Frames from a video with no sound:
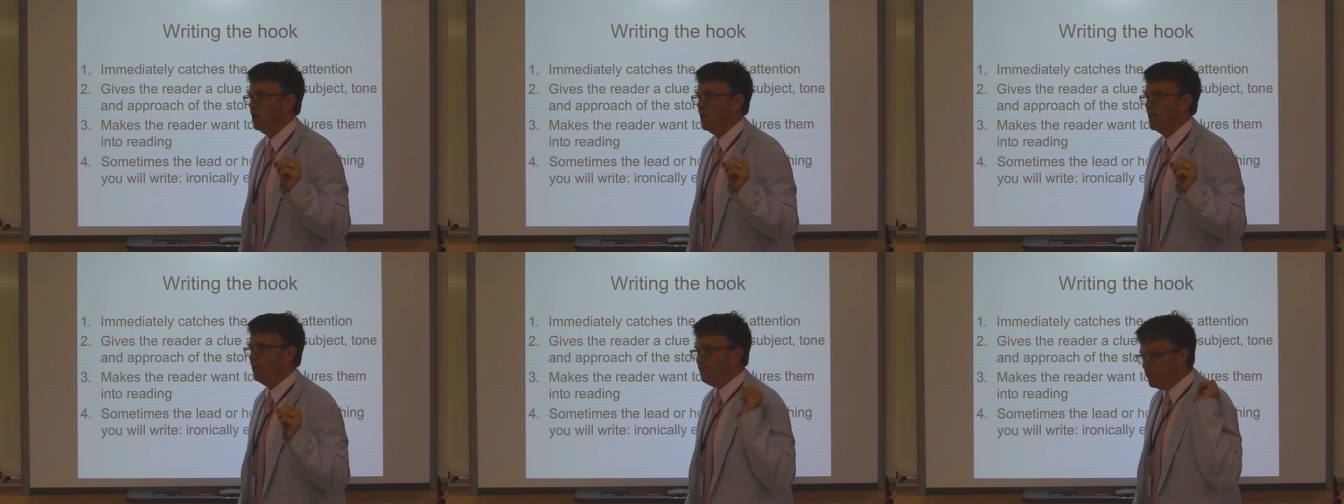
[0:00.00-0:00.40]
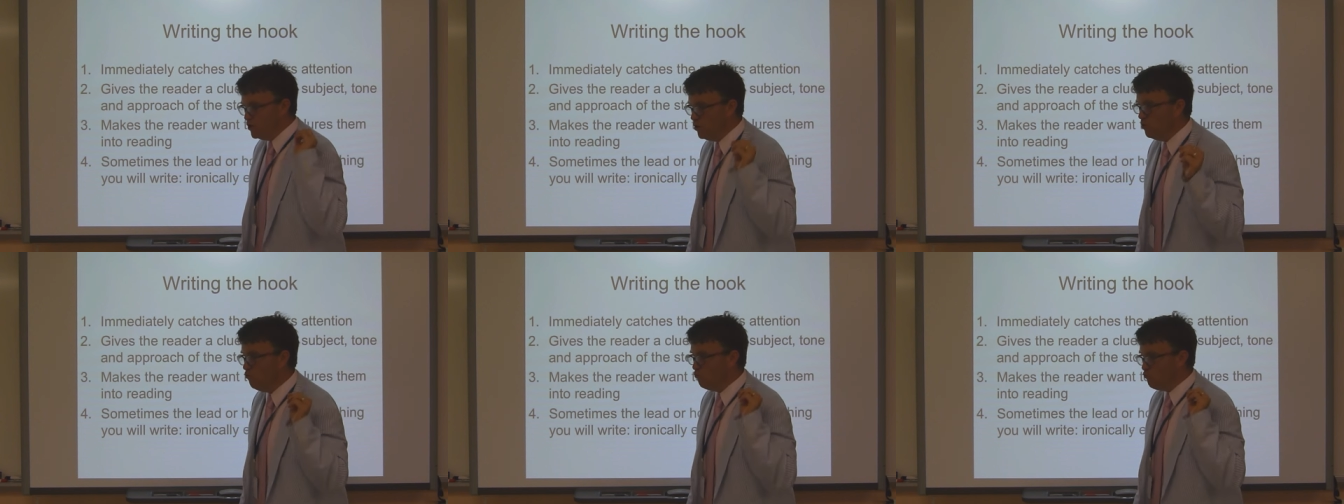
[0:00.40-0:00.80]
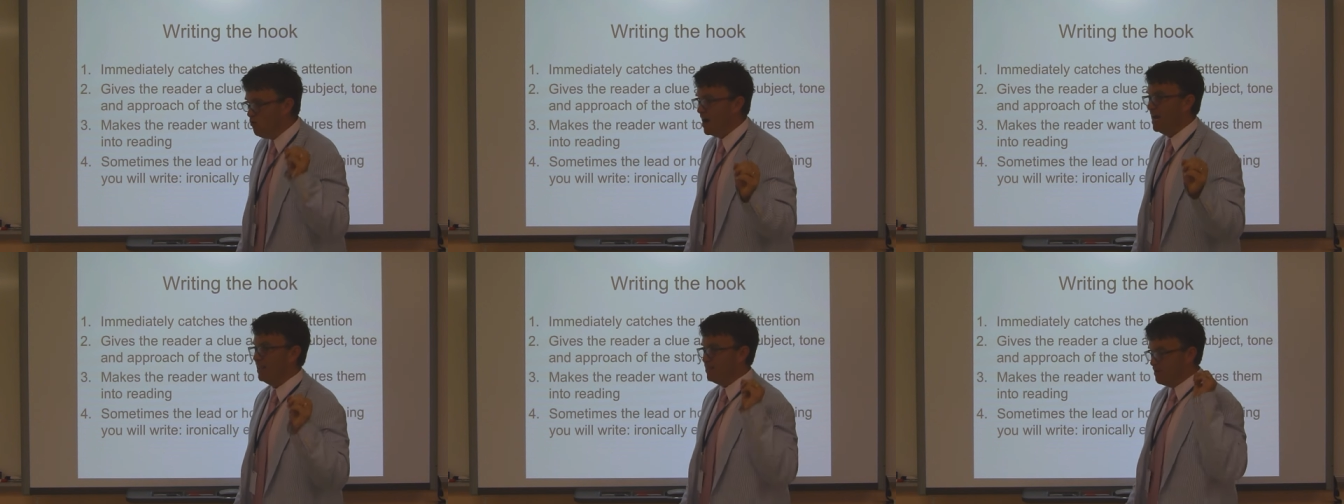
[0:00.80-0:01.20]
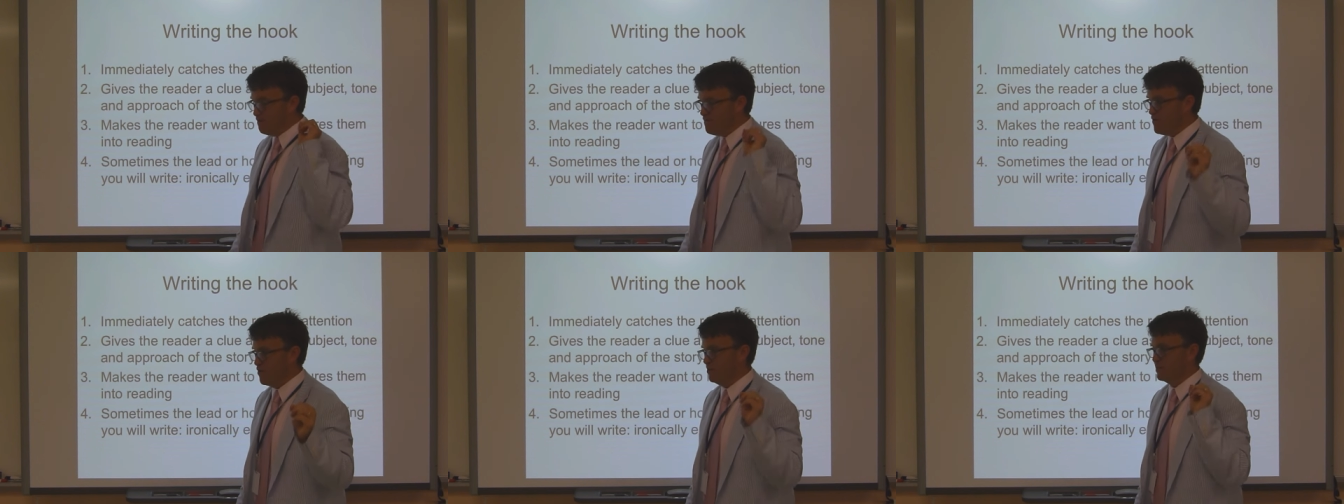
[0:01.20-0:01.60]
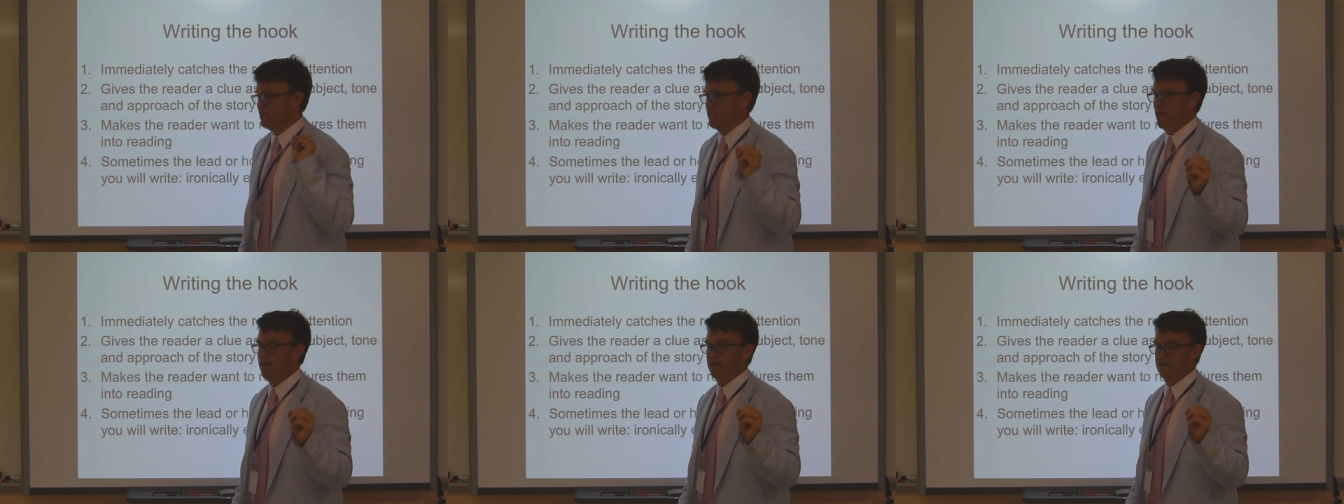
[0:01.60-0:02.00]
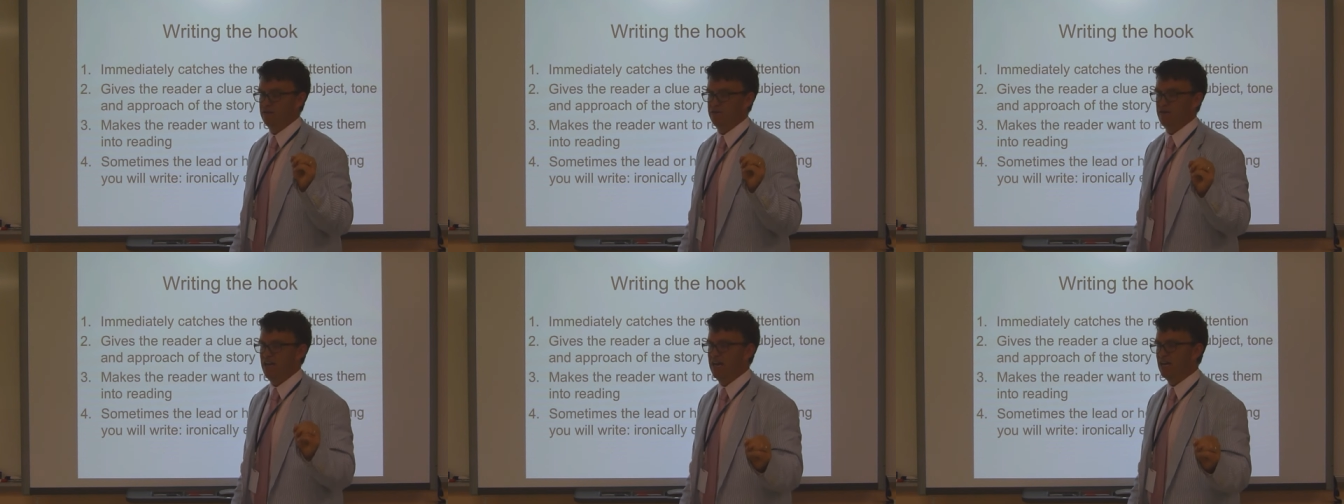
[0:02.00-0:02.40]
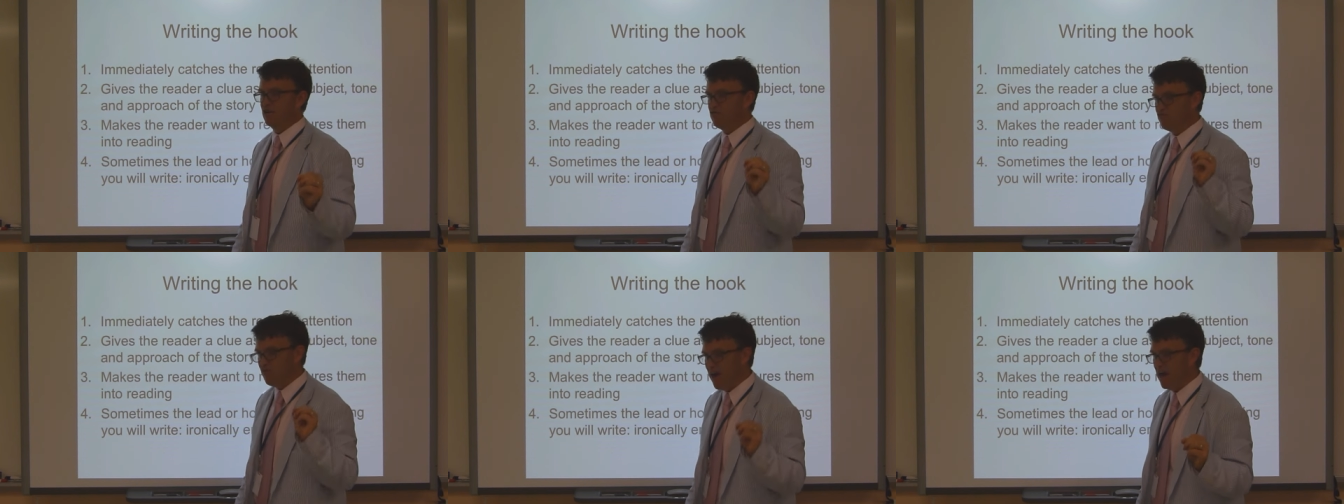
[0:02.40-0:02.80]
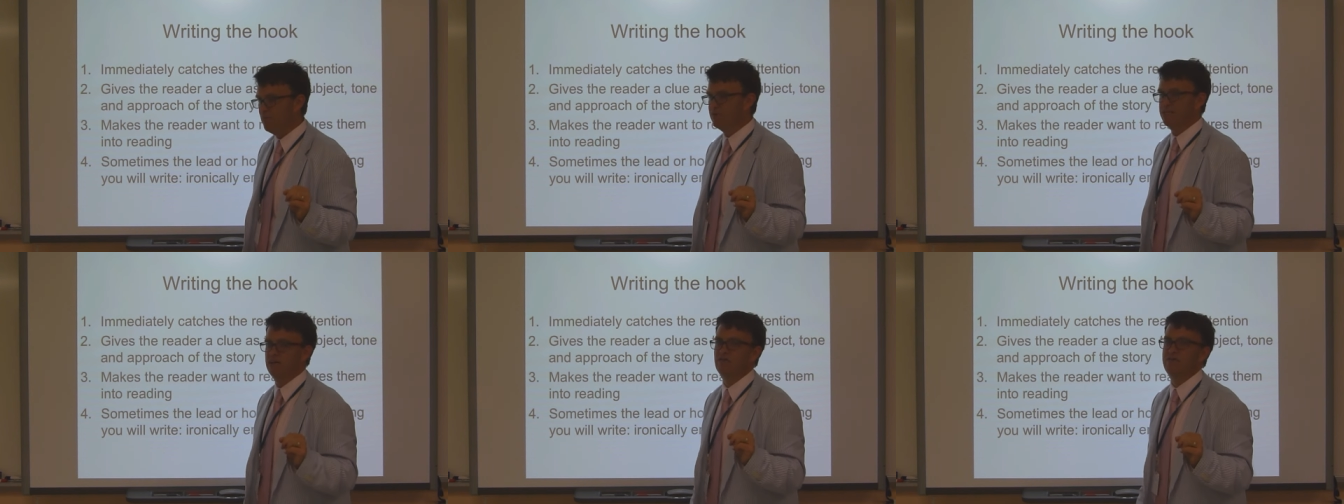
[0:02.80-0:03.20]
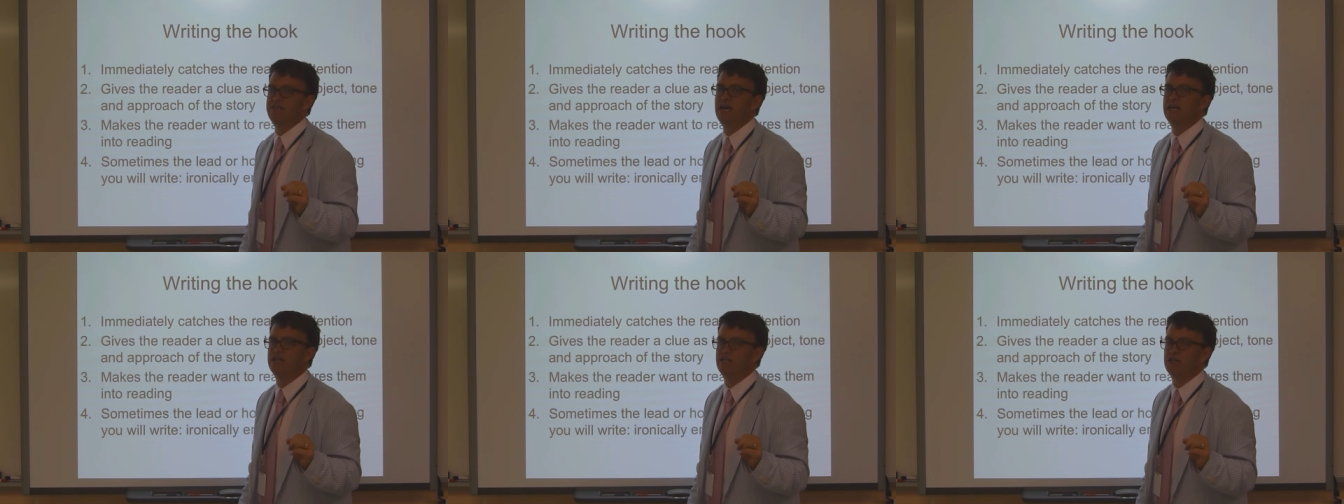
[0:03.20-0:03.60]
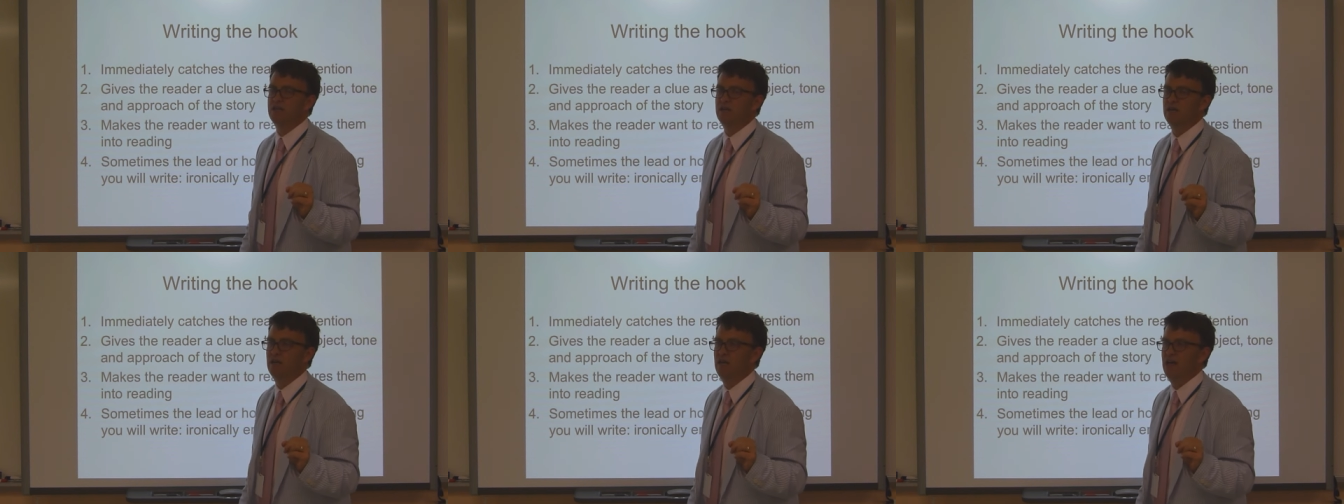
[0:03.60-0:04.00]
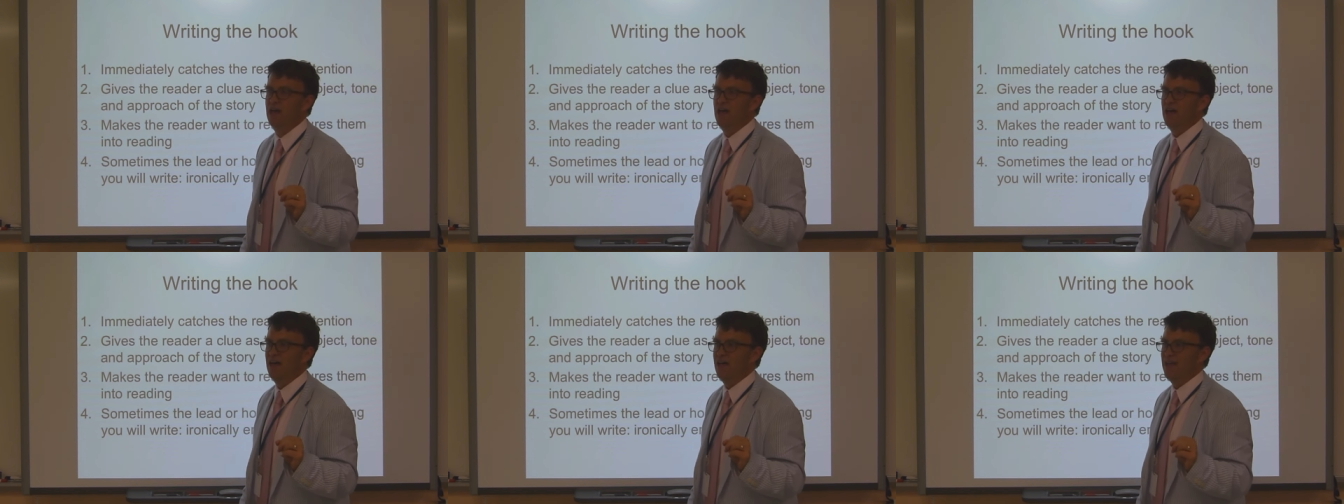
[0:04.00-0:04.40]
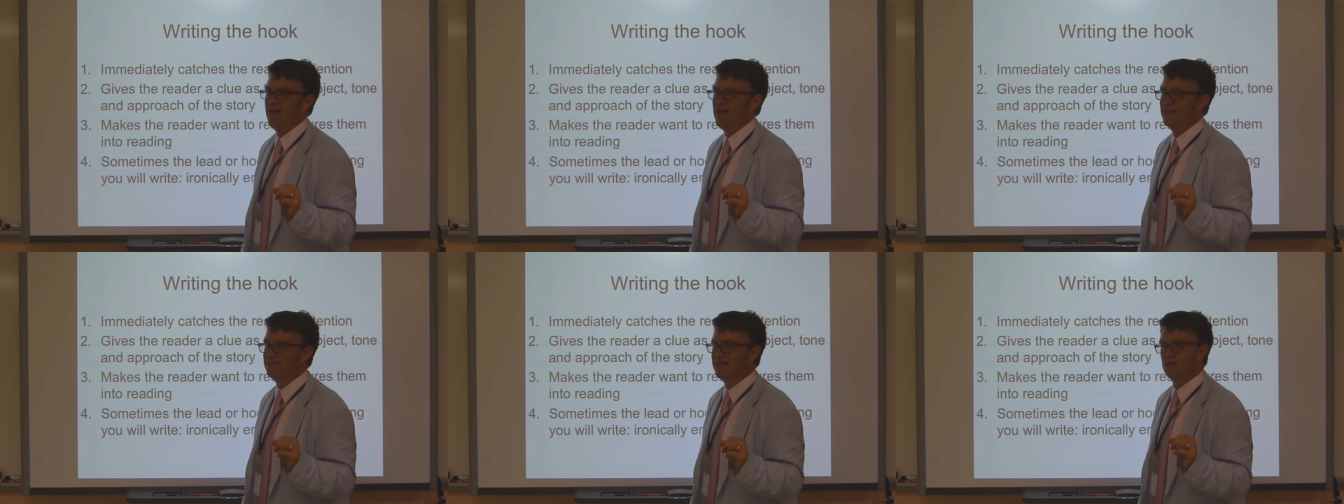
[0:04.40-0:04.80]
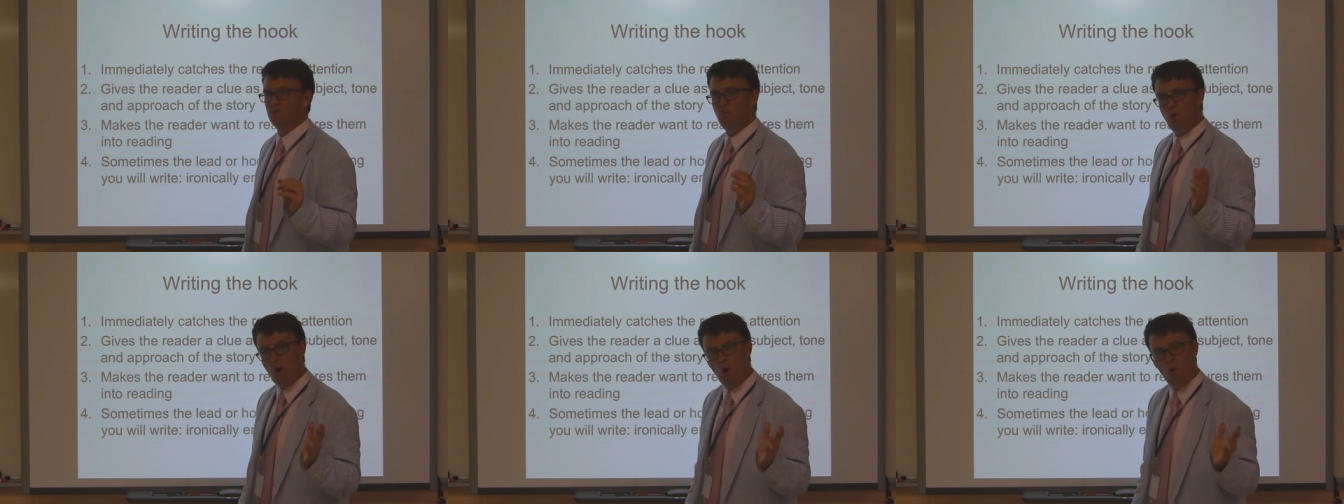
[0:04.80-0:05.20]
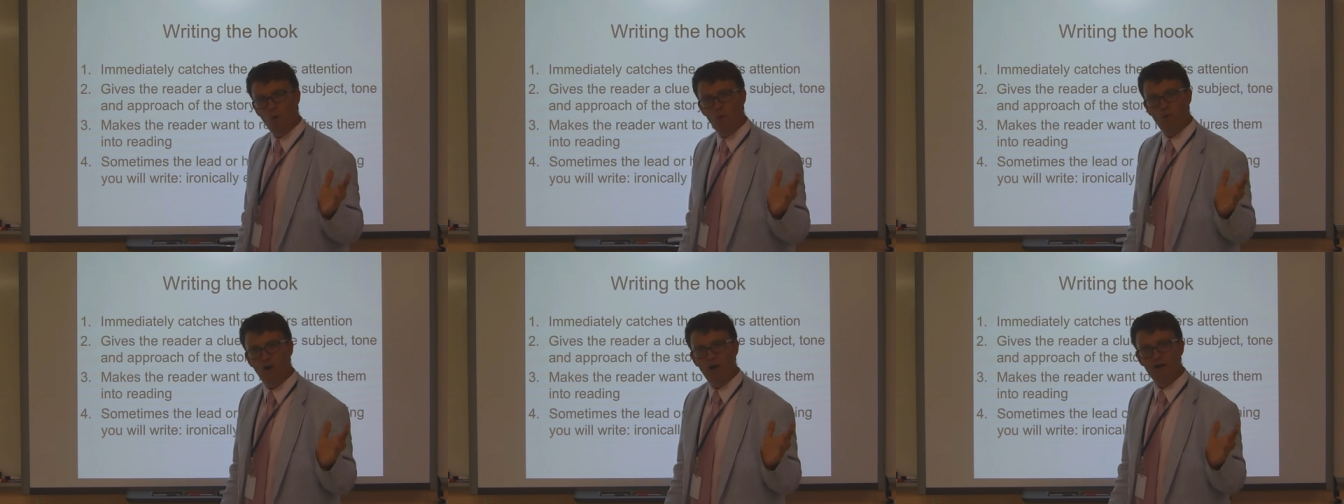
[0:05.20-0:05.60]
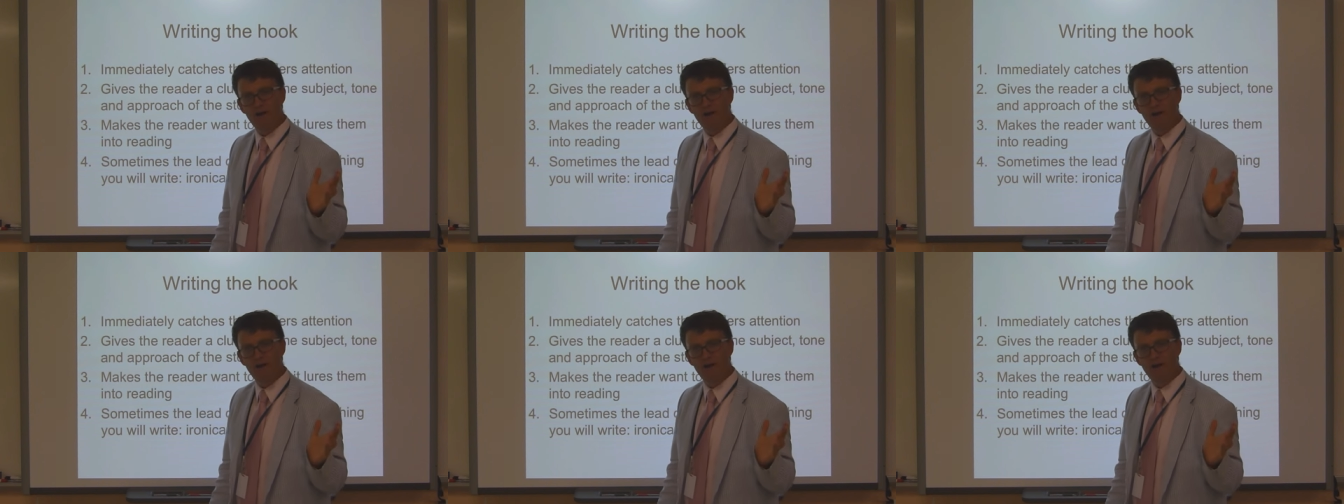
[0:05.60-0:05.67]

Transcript: if you write the first sentence and it grabs their attention, it says, whoa,